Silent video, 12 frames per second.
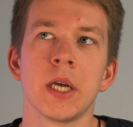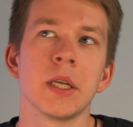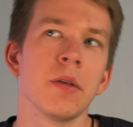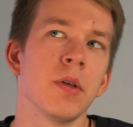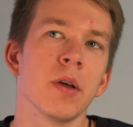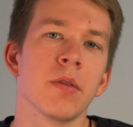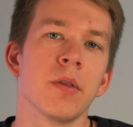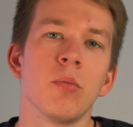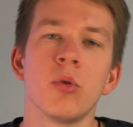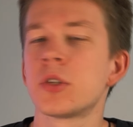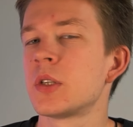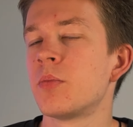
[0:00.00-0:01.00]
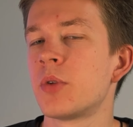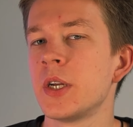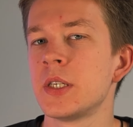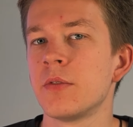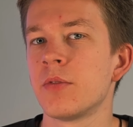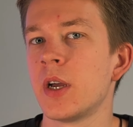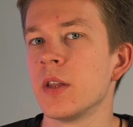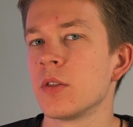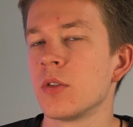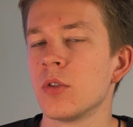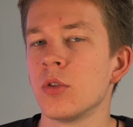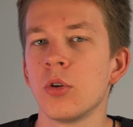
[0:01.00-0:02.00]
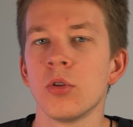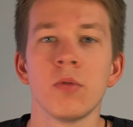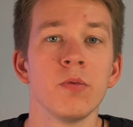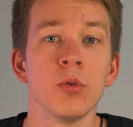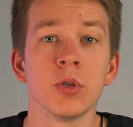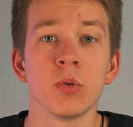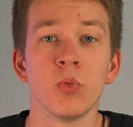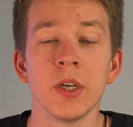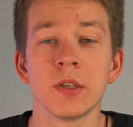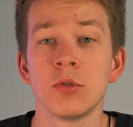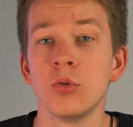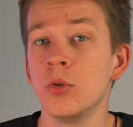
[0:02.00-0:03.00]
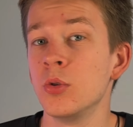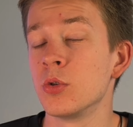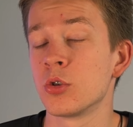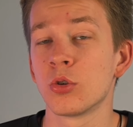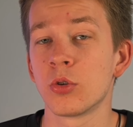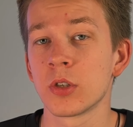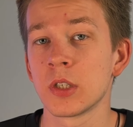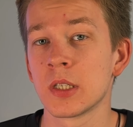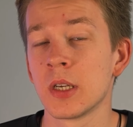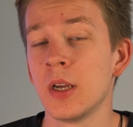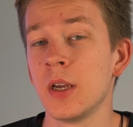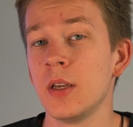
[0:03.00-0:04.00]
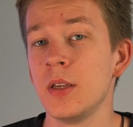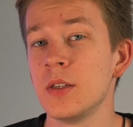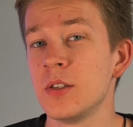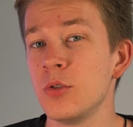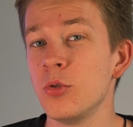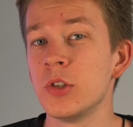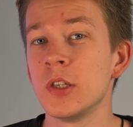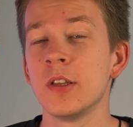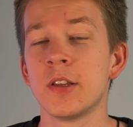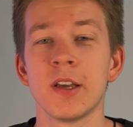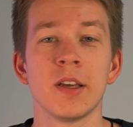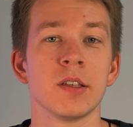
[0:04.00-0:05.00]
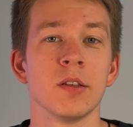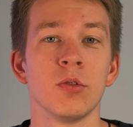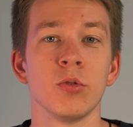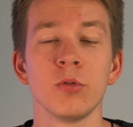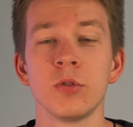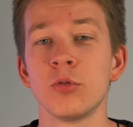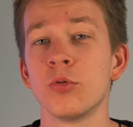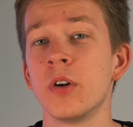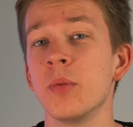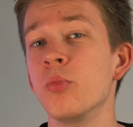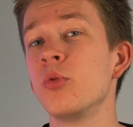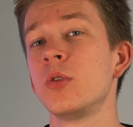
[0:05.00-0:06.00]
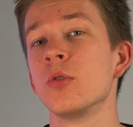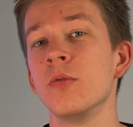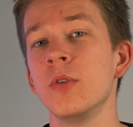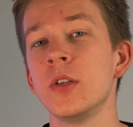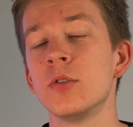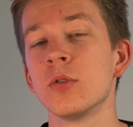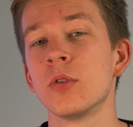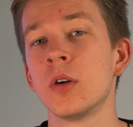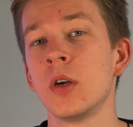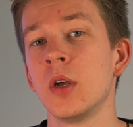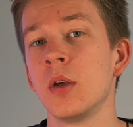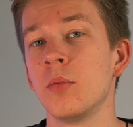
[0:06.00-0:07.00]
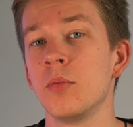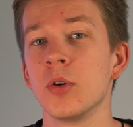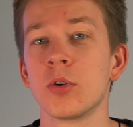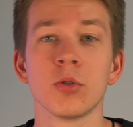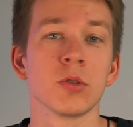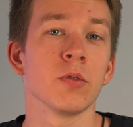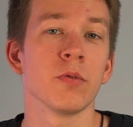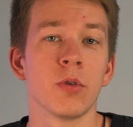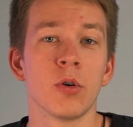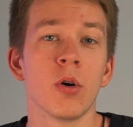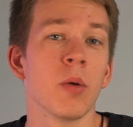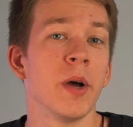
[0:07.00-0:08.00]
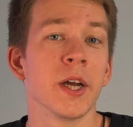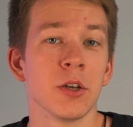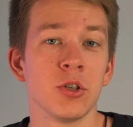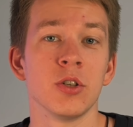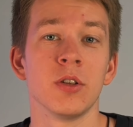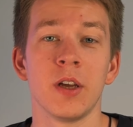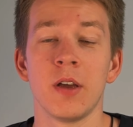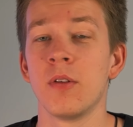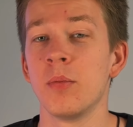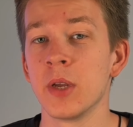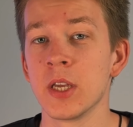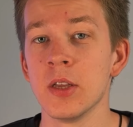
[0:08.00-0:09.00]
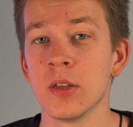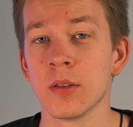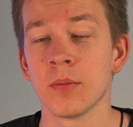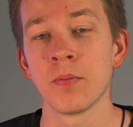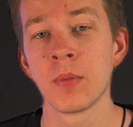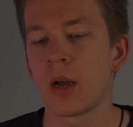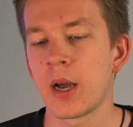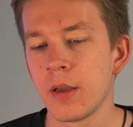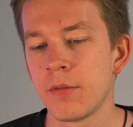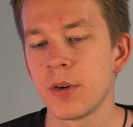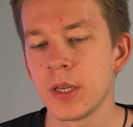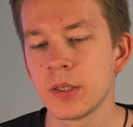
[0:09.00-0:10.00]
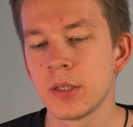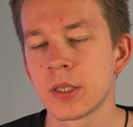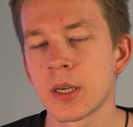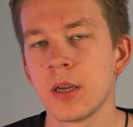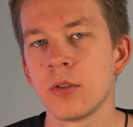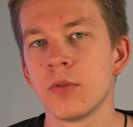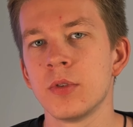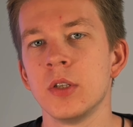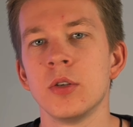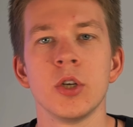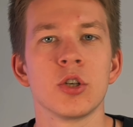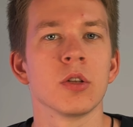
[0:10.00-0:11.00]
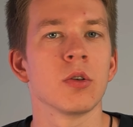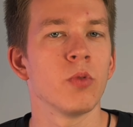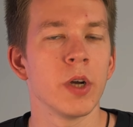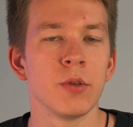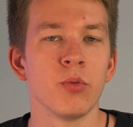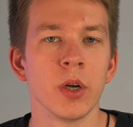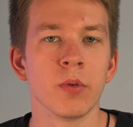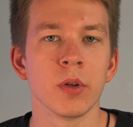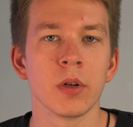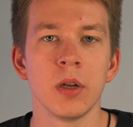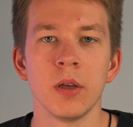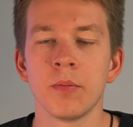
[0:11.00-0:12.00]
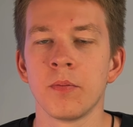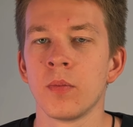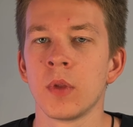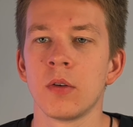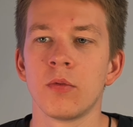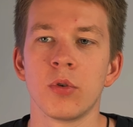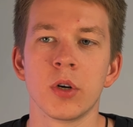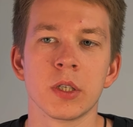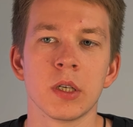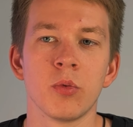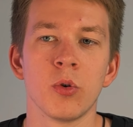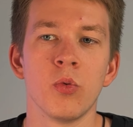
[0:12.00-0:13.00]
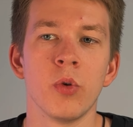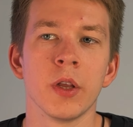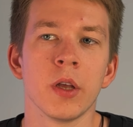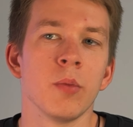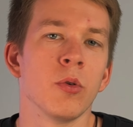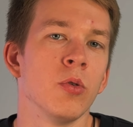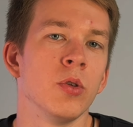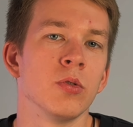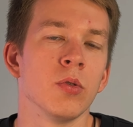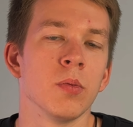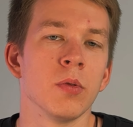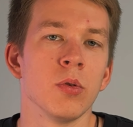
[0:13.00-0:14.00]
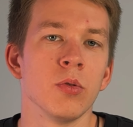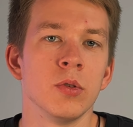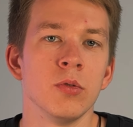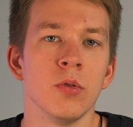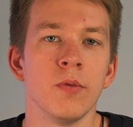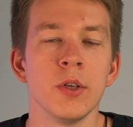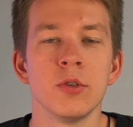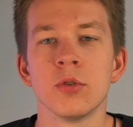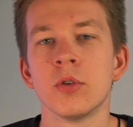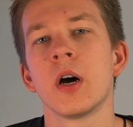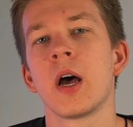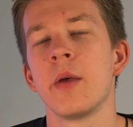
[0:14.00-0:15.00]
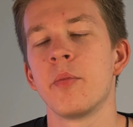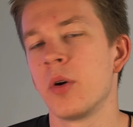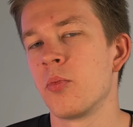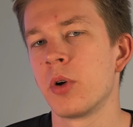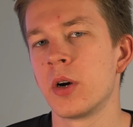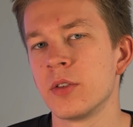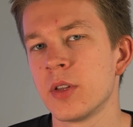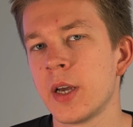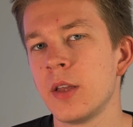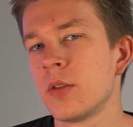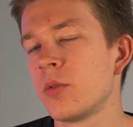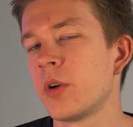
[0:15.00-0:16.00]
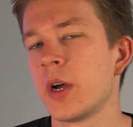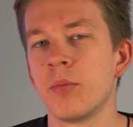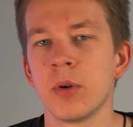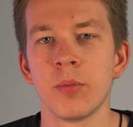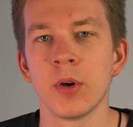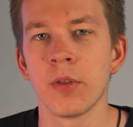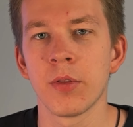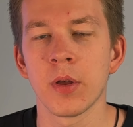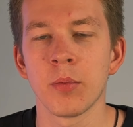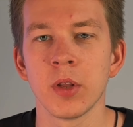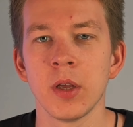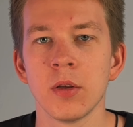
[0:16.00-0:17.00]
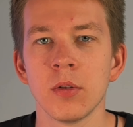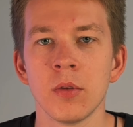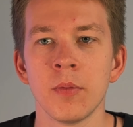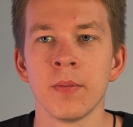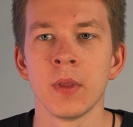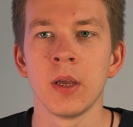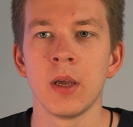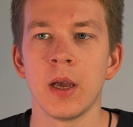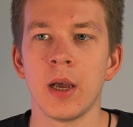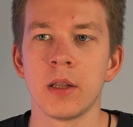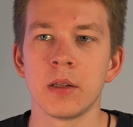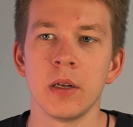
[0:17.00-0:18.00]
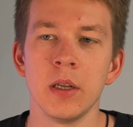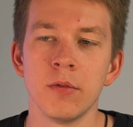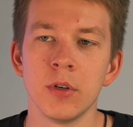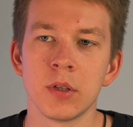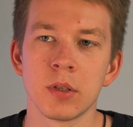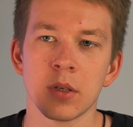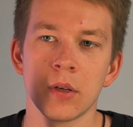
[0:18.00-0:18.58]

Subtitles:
And I think the most impressive and non-obvious ways to use shorts is using it as a tool to reboot your video because wrong packaging at the beginning. I face this kind of situation quite frequently. For example, when I'm going to upload new video, I prepare title, I prepare thumbnail and leave it